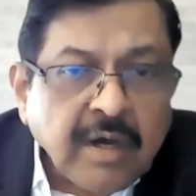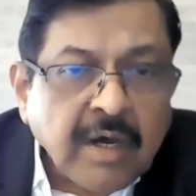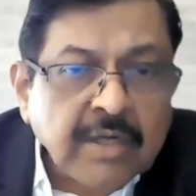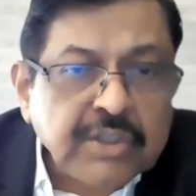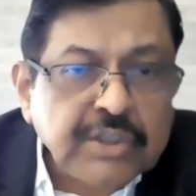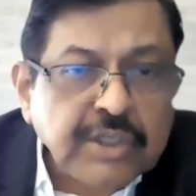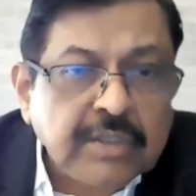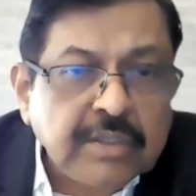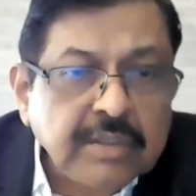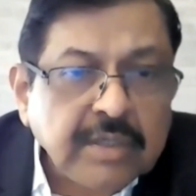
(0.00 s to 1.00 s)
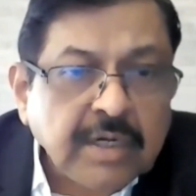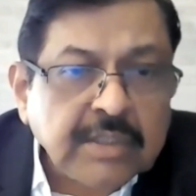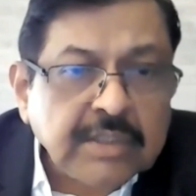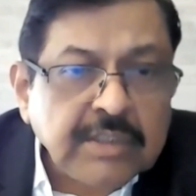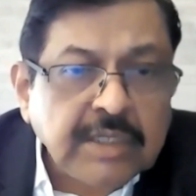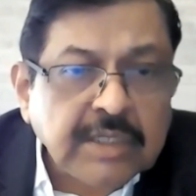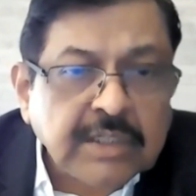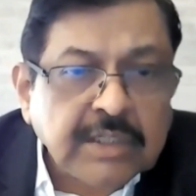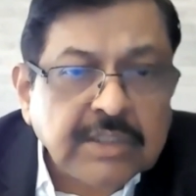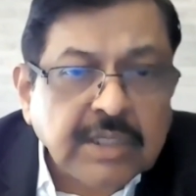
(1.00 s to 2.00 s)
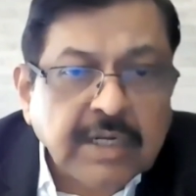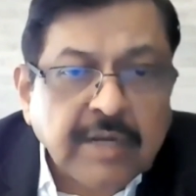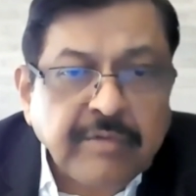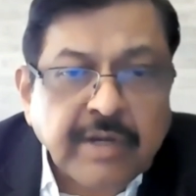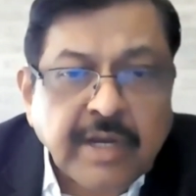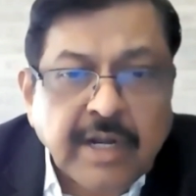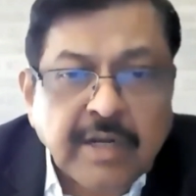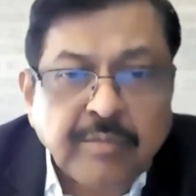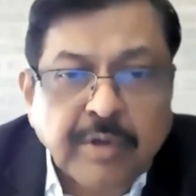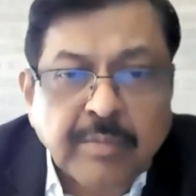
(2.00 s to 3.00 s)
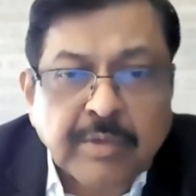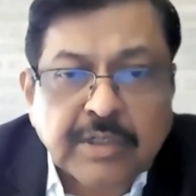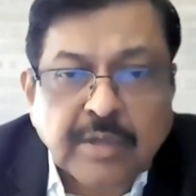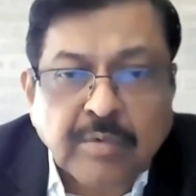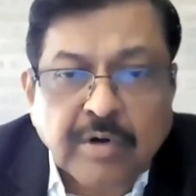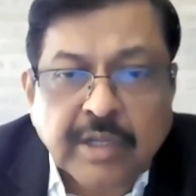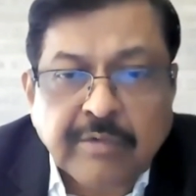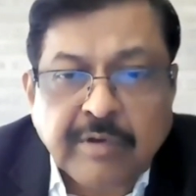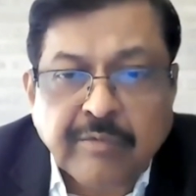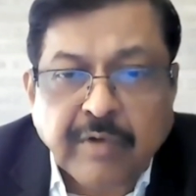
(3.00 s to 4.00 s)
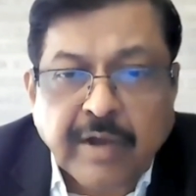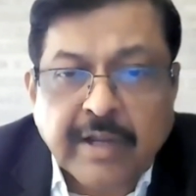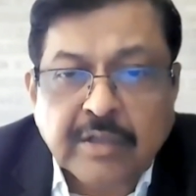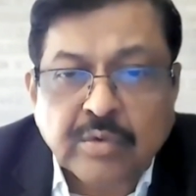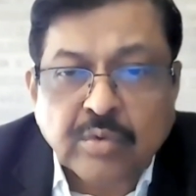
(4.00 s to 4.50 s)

Harshad is asking, sir, can we get information about EV fire